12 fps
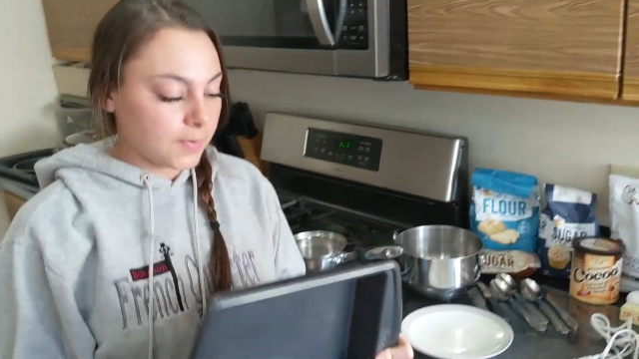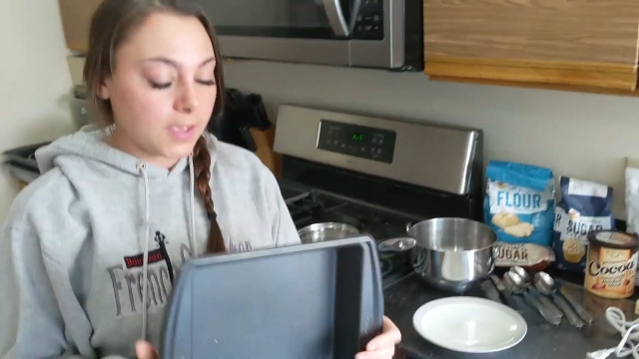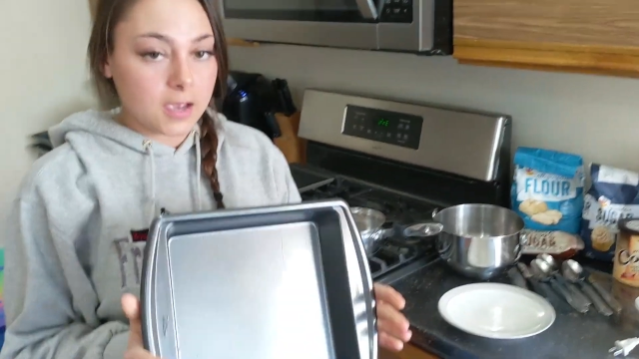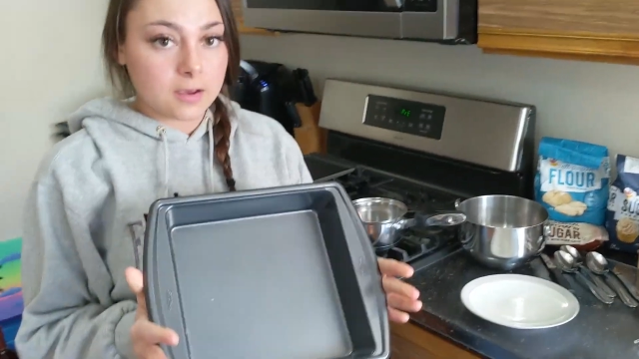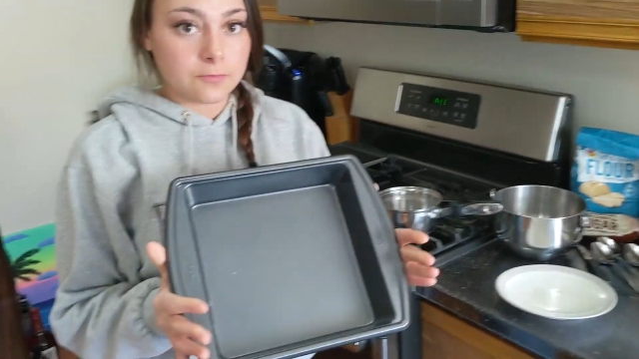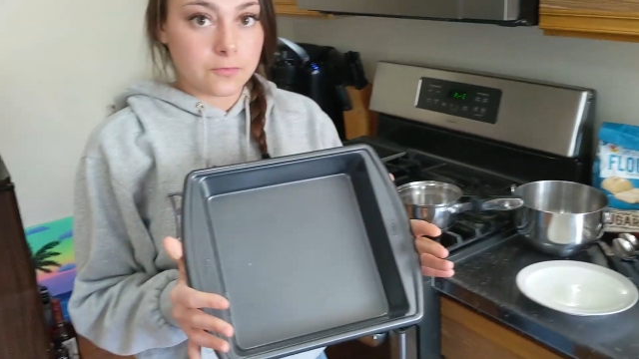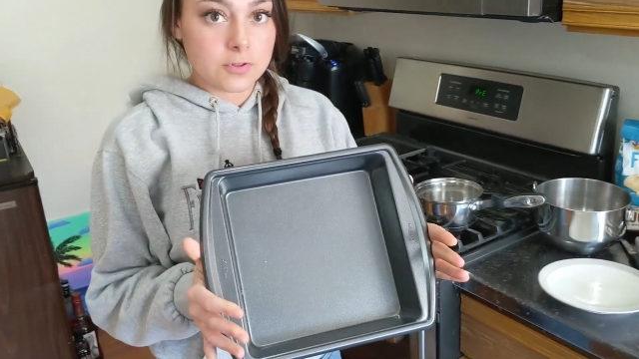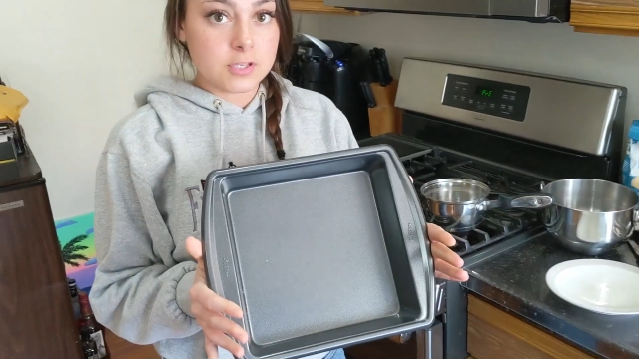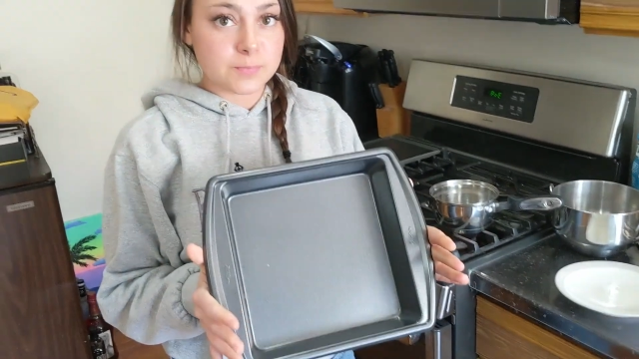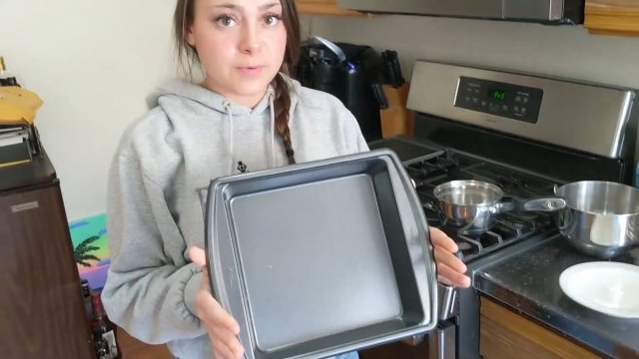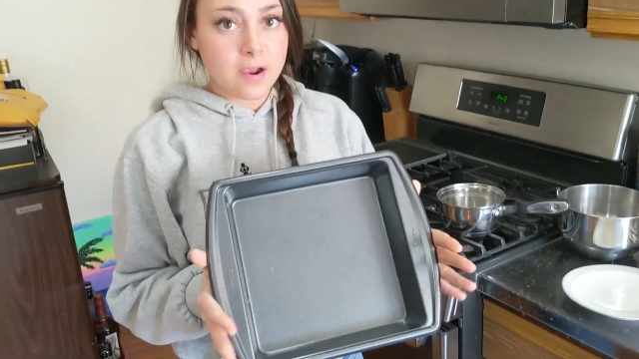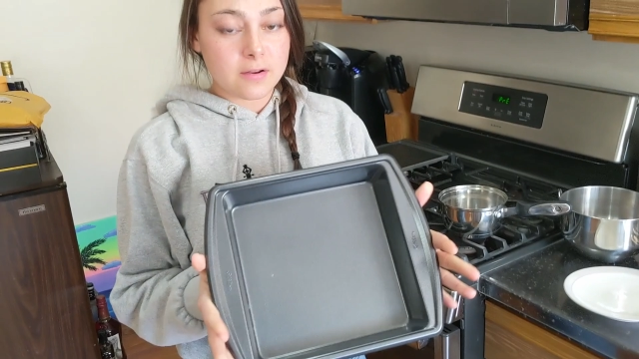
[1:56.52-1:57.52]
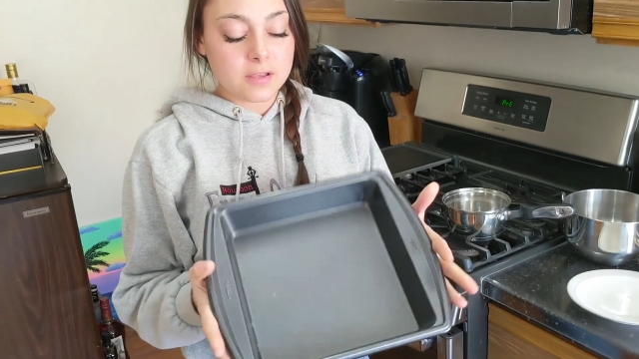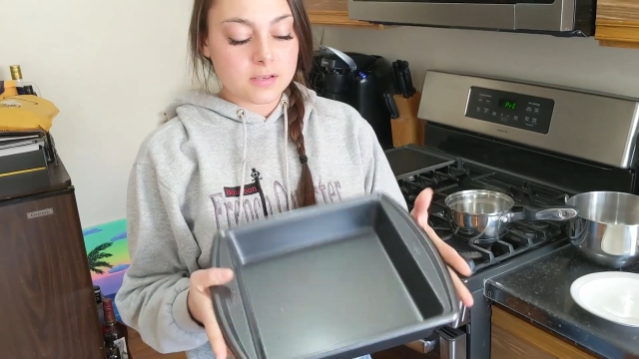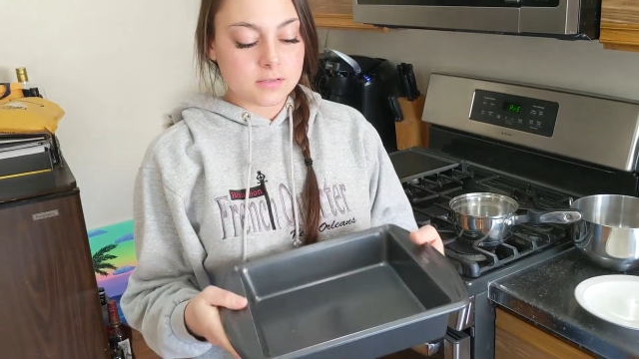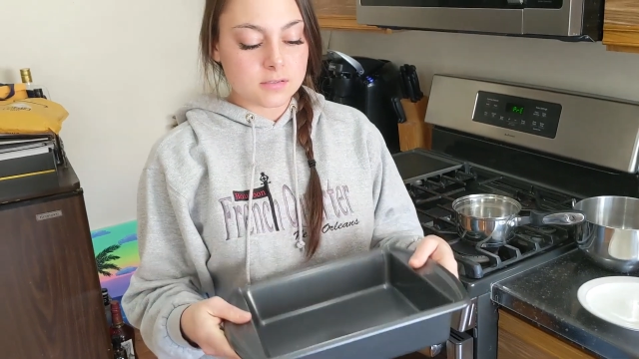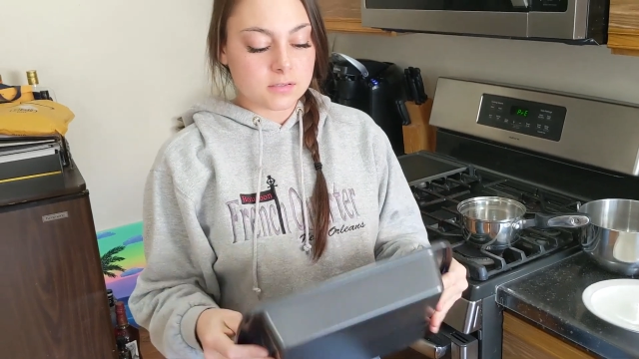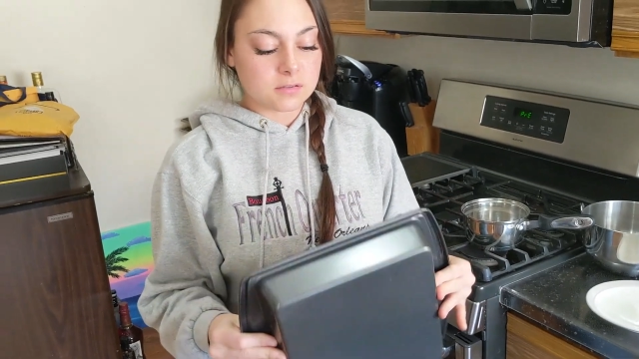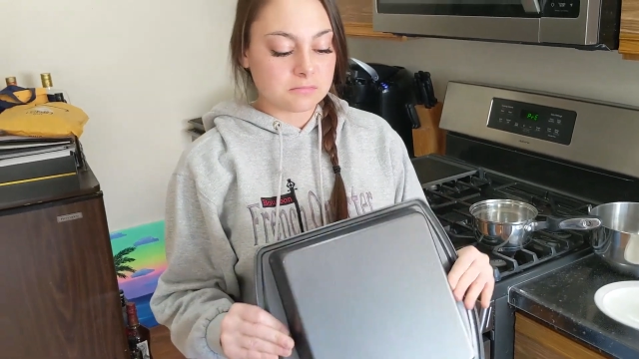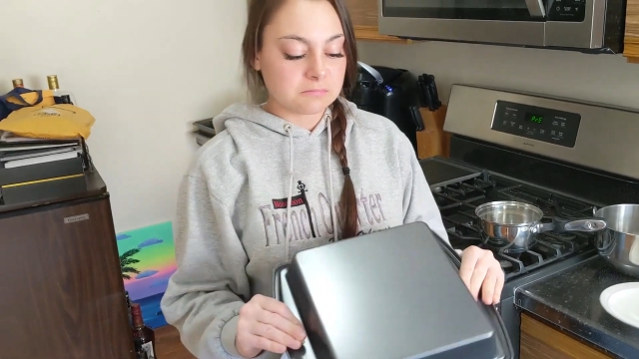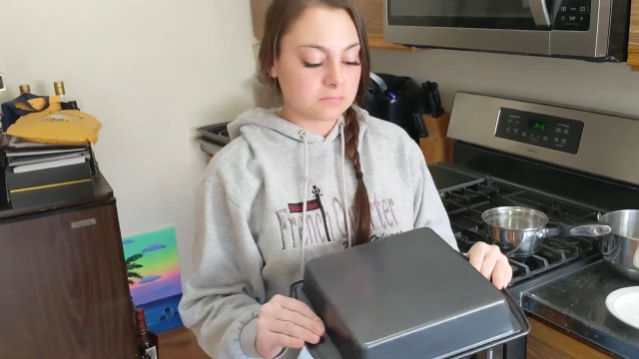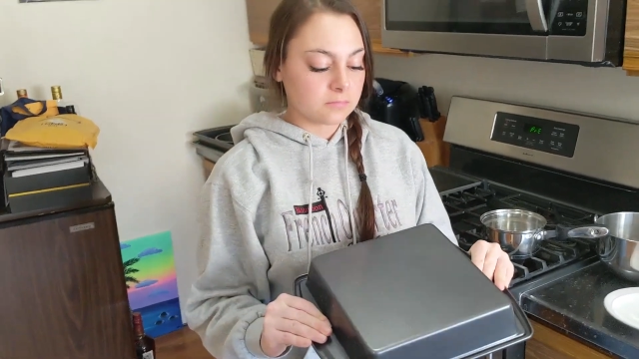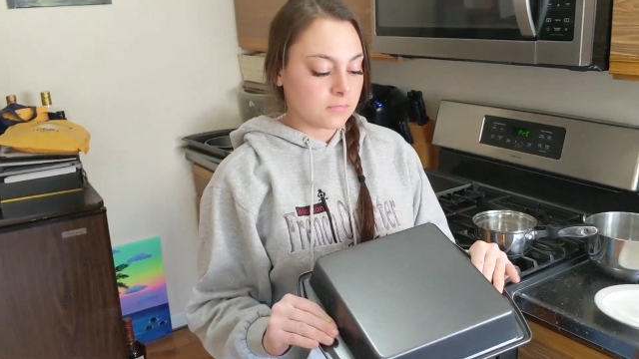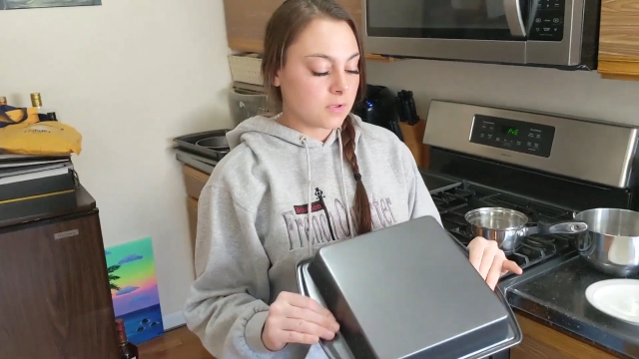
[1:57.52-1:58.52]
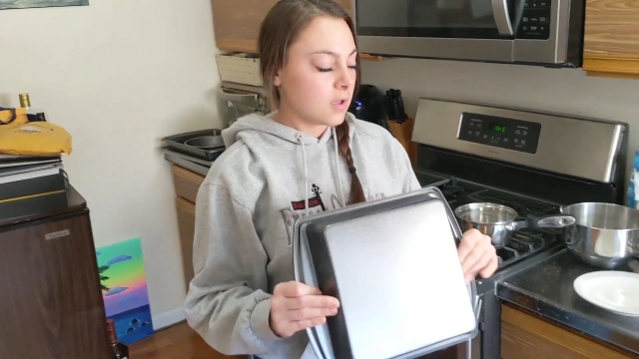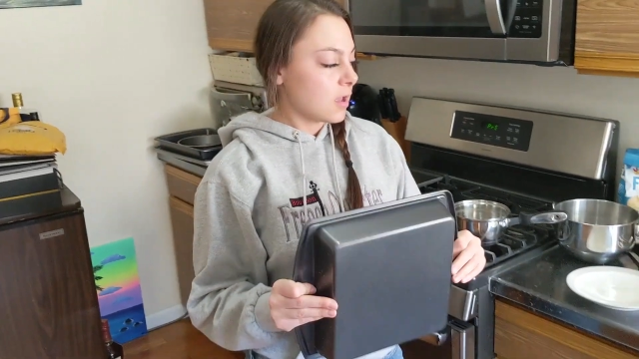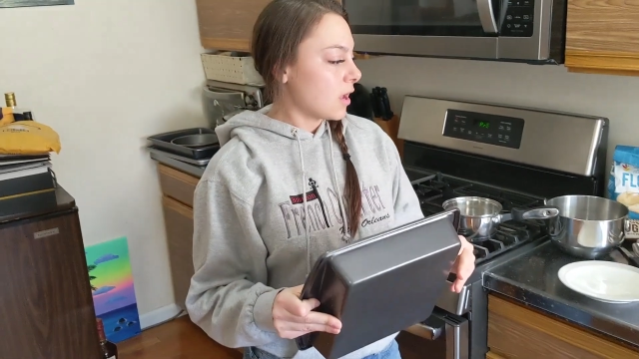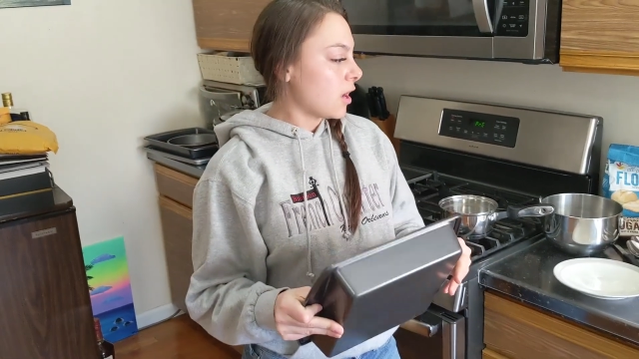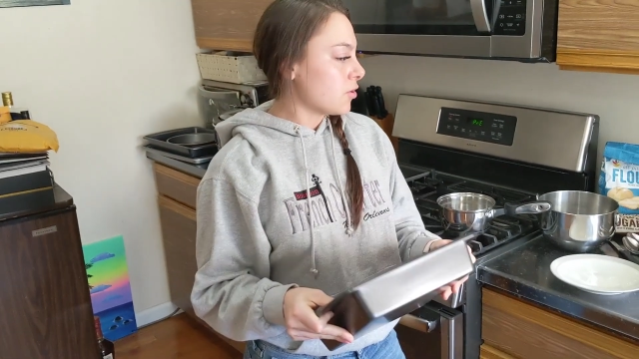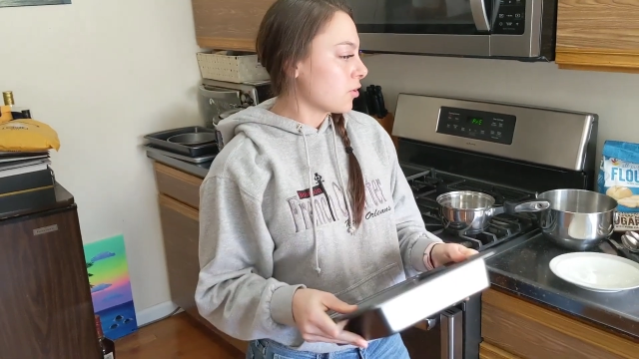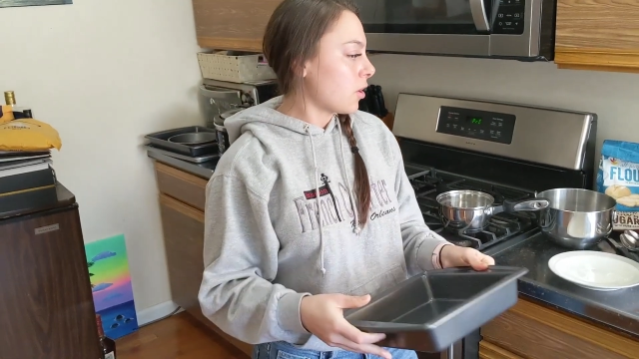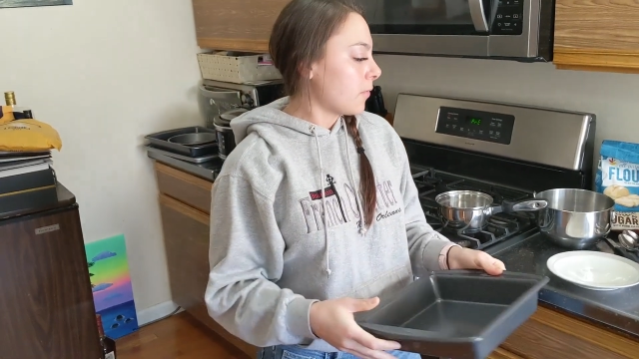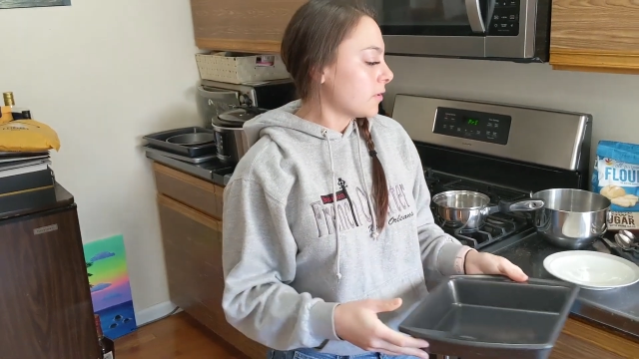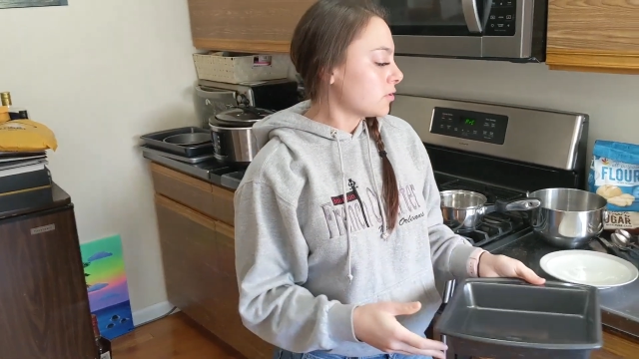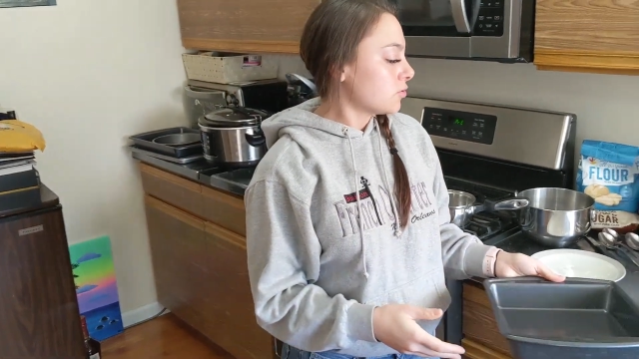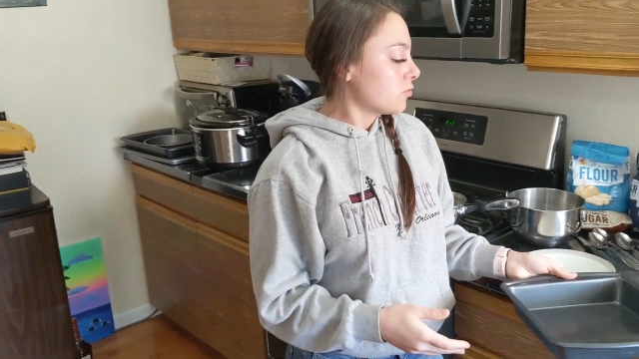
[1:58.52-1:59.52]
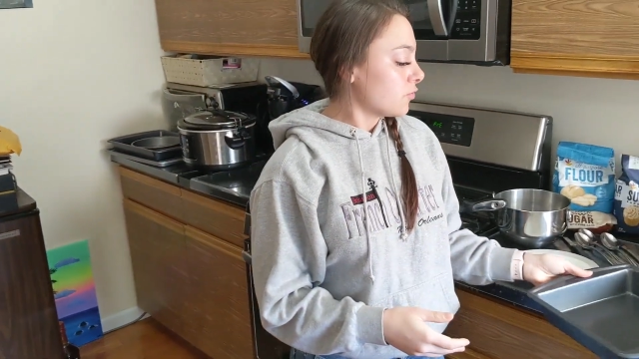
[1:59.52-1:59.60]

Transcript: pan for these brownies. And you're going to